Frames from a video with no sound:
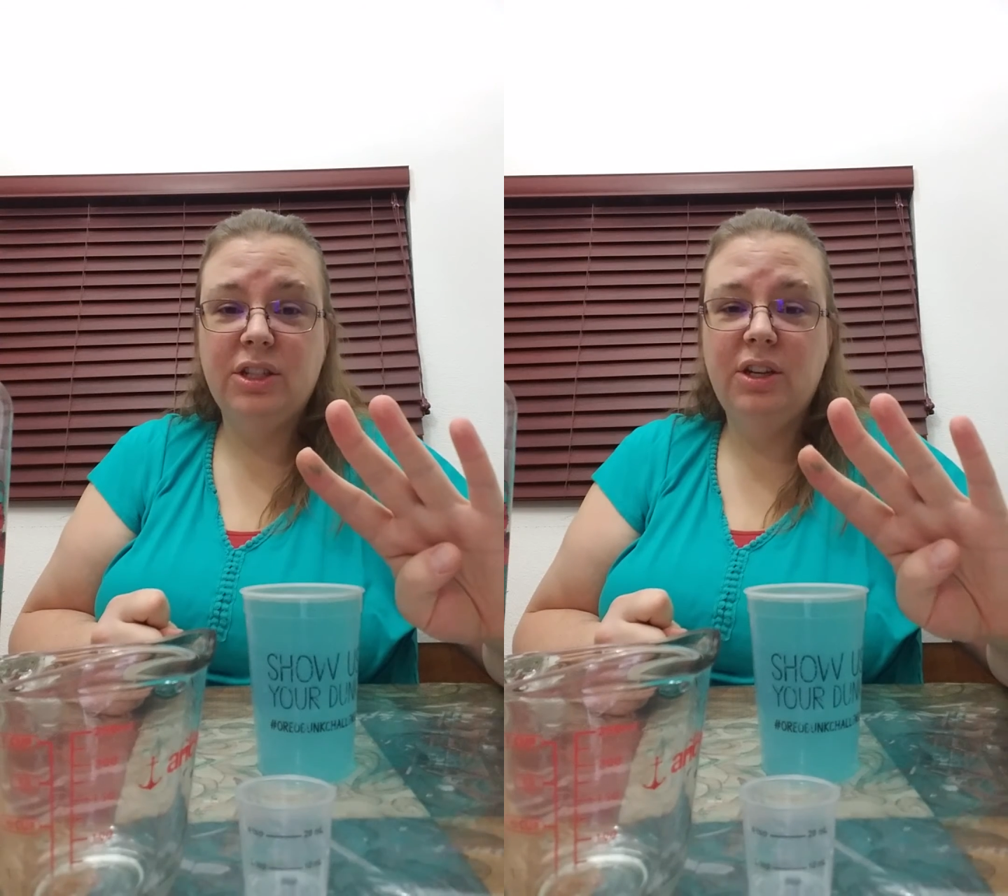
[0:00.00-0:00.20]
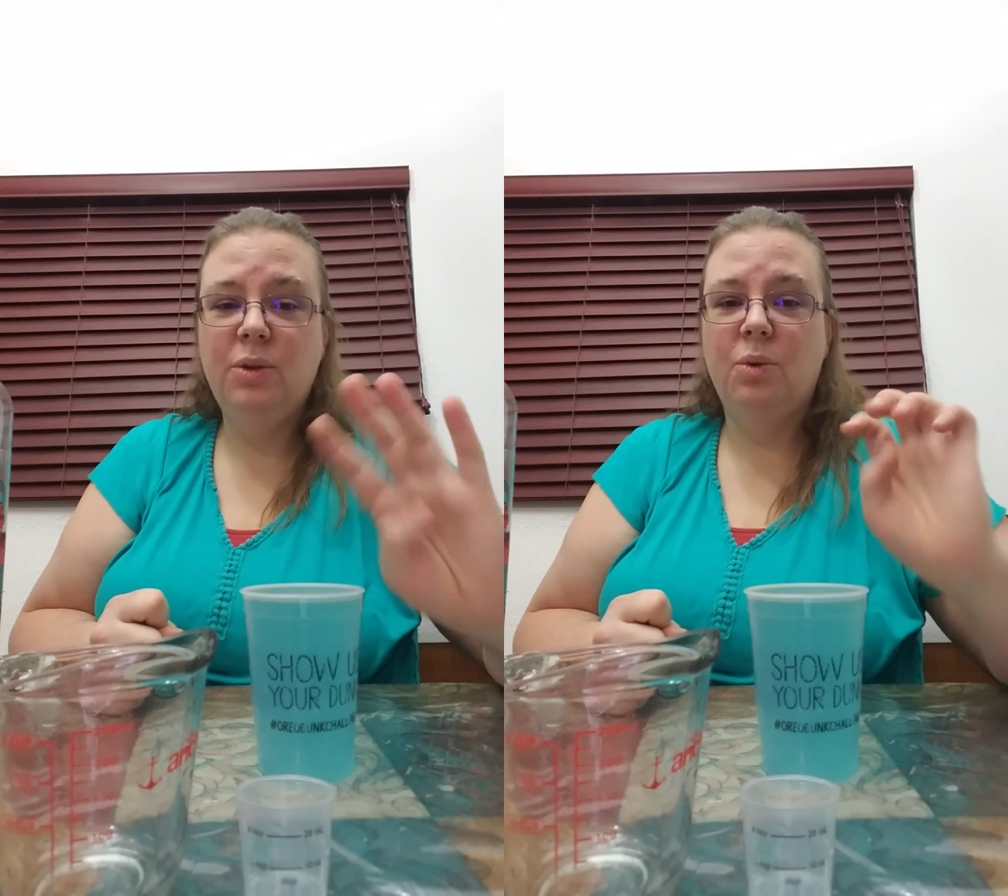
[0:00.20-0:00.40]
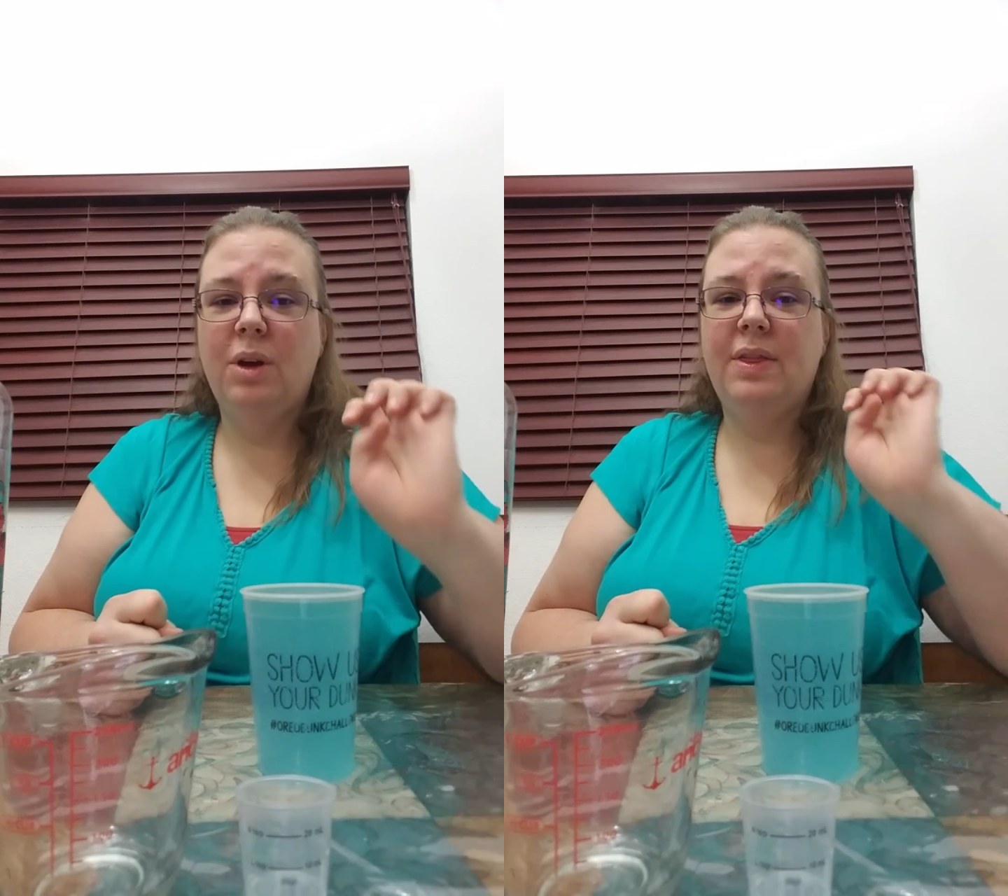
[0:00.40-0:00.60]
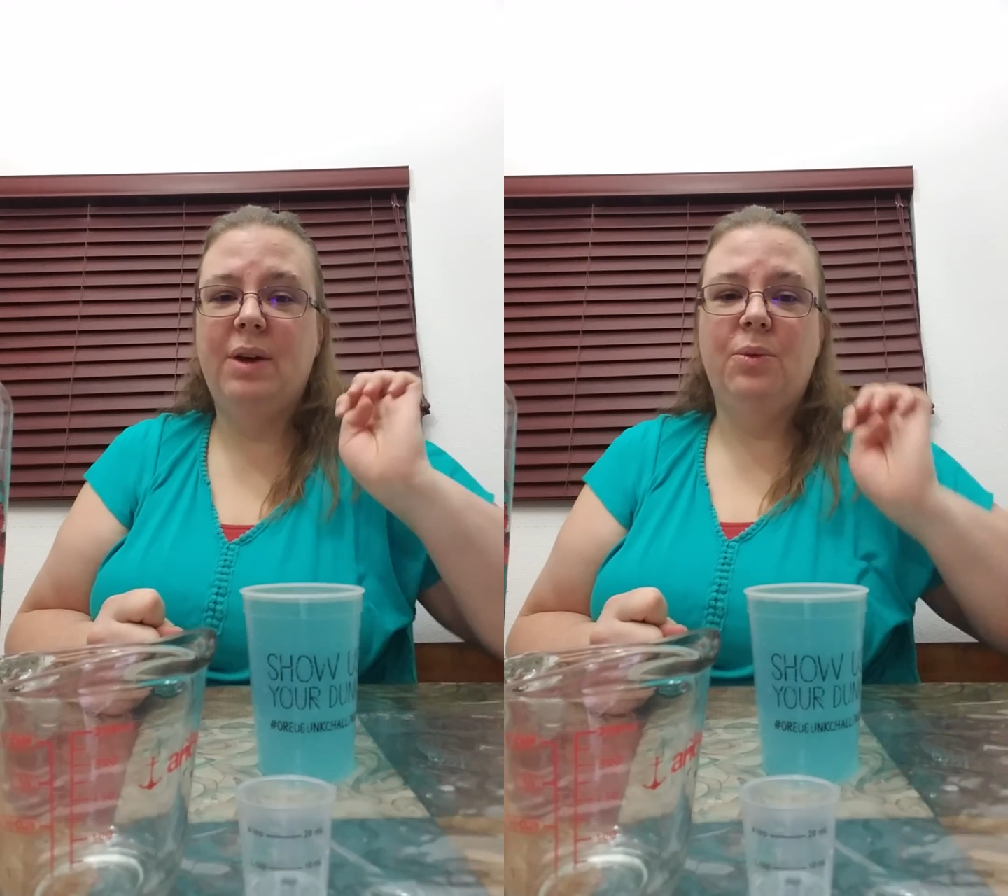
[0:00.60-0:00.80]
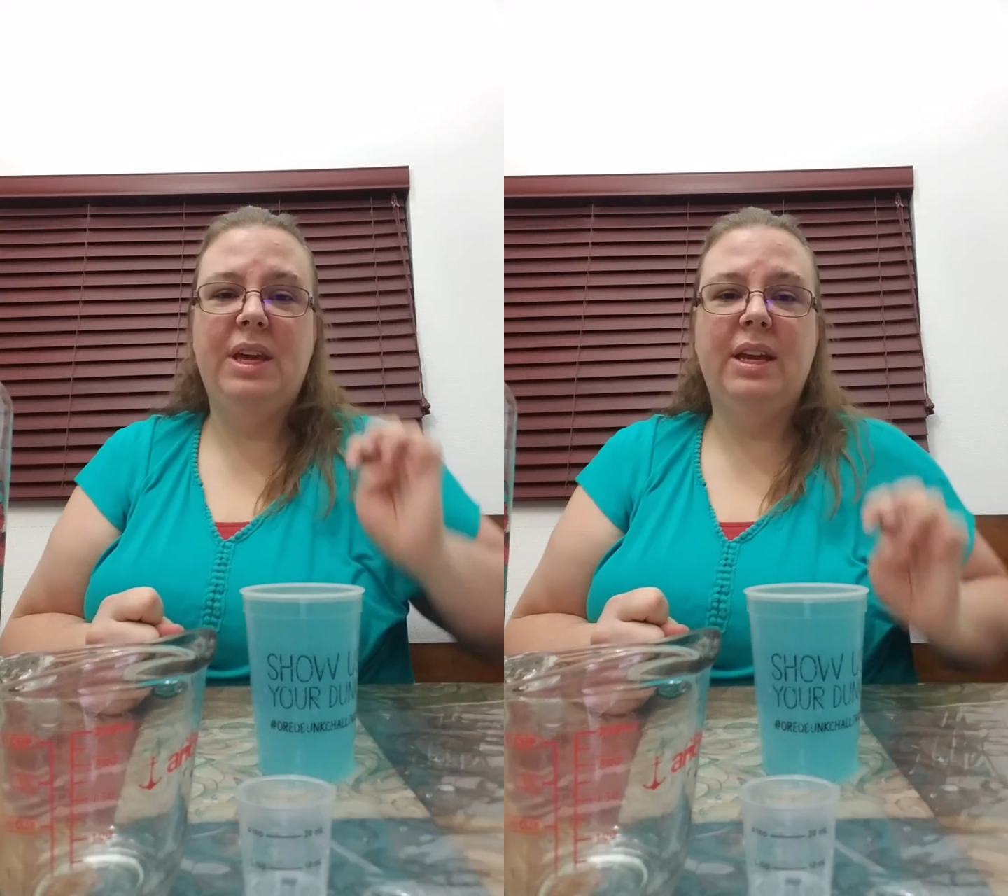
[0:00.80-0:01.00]
too
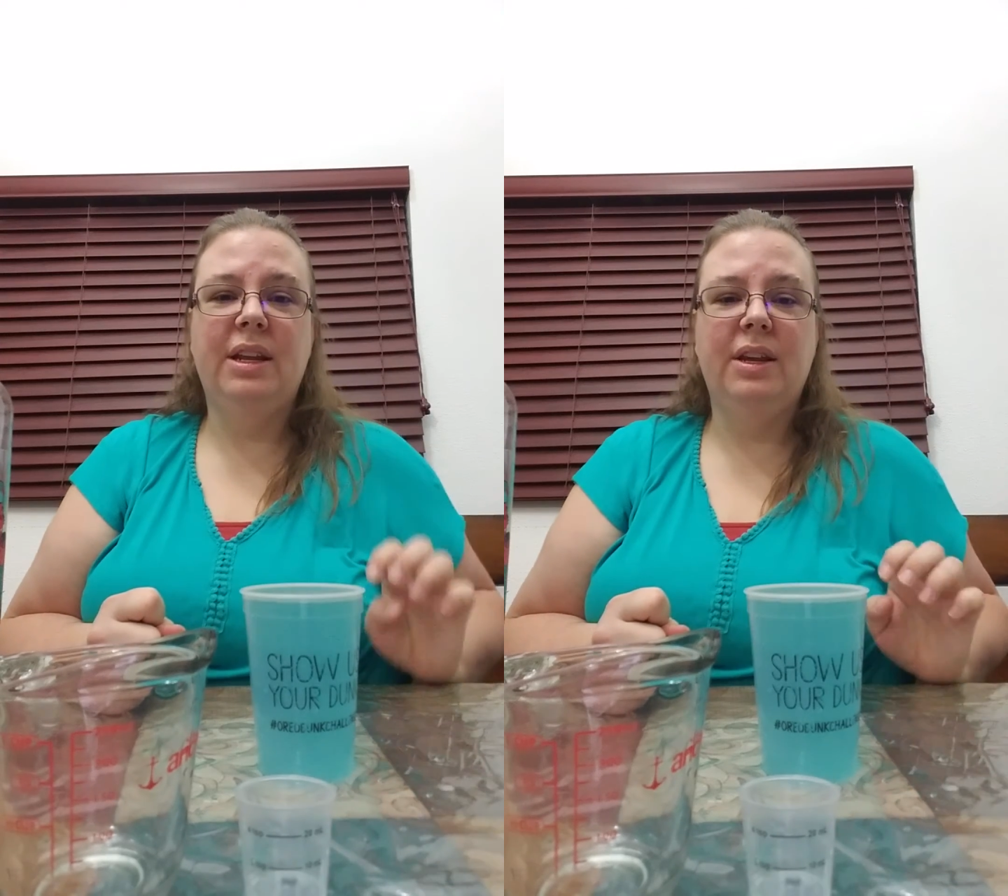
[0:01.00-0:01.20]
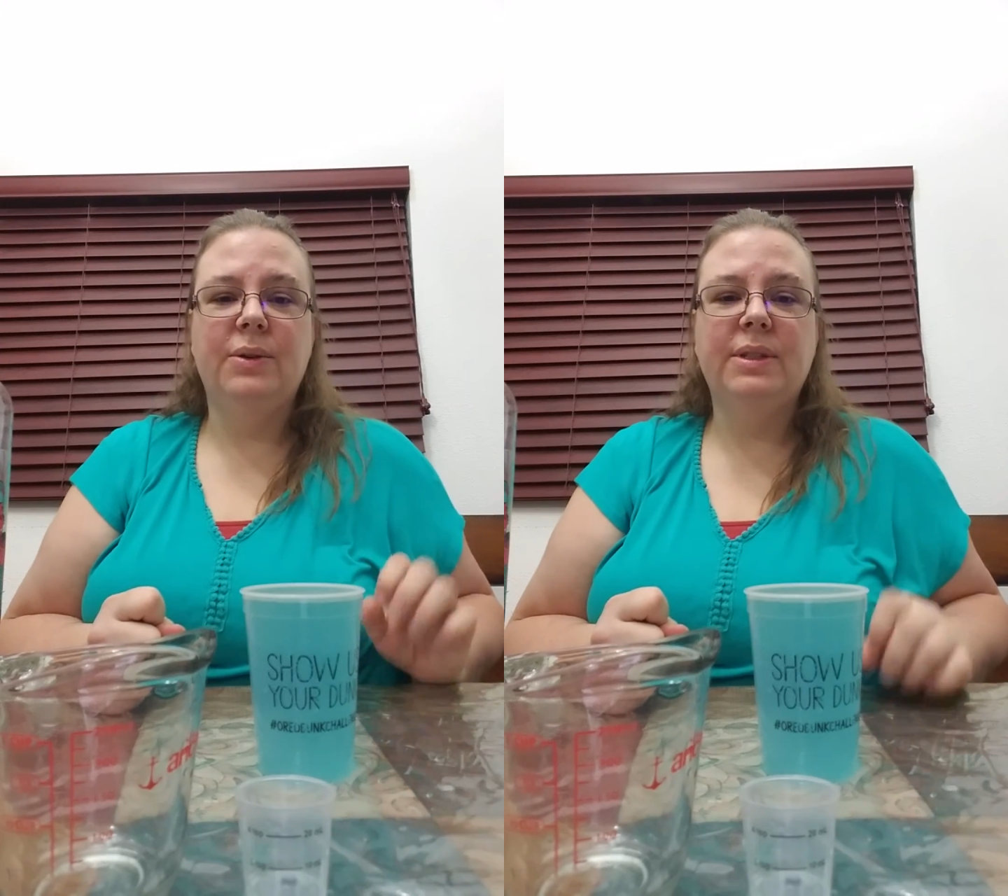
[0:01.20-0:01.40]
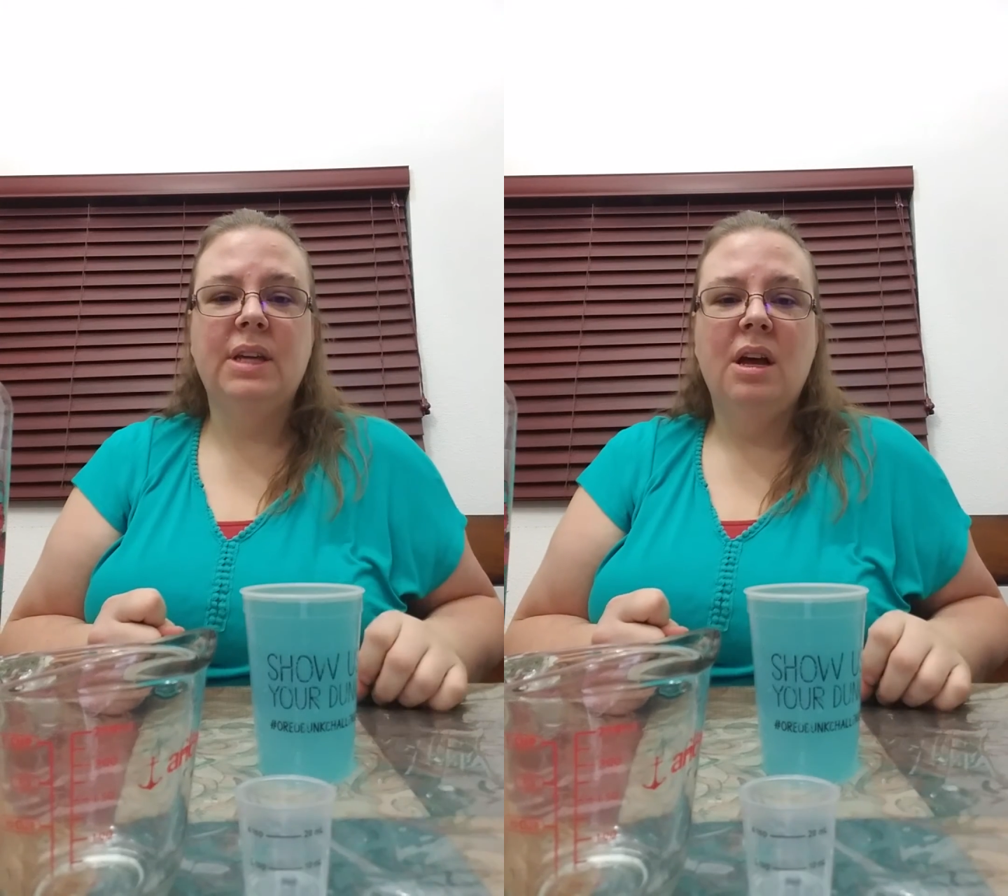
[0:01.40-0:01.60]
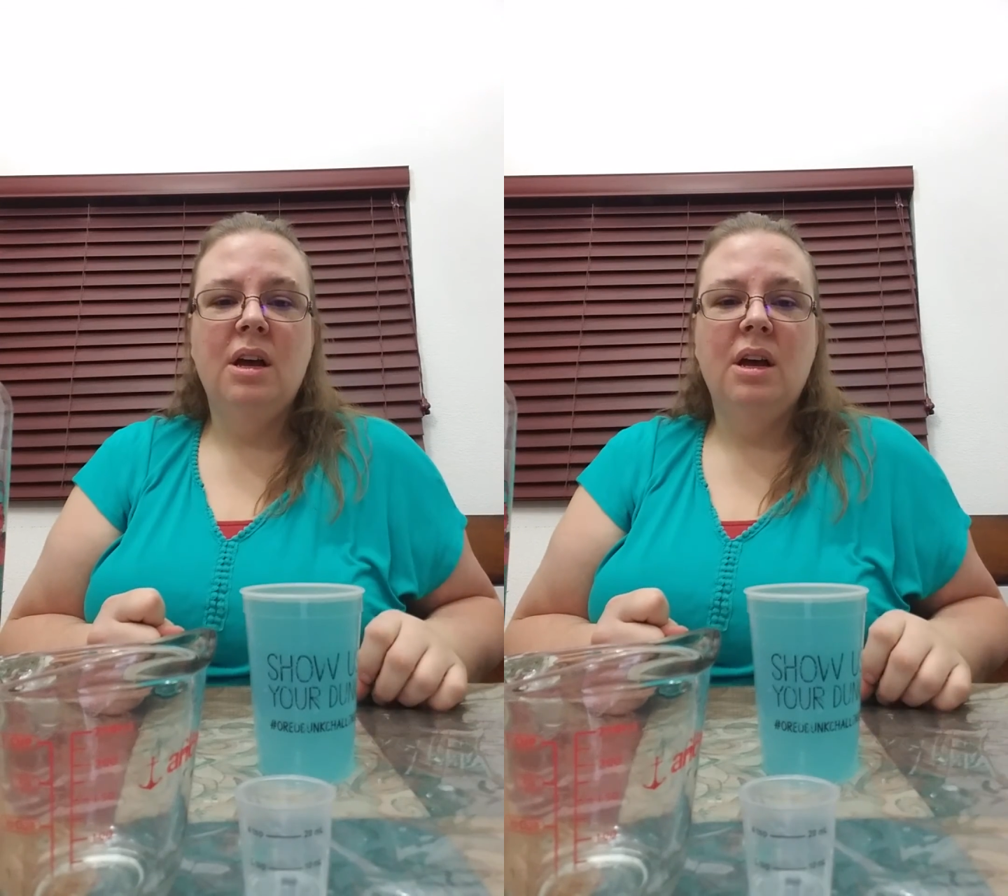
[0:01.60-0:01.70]
that we can use.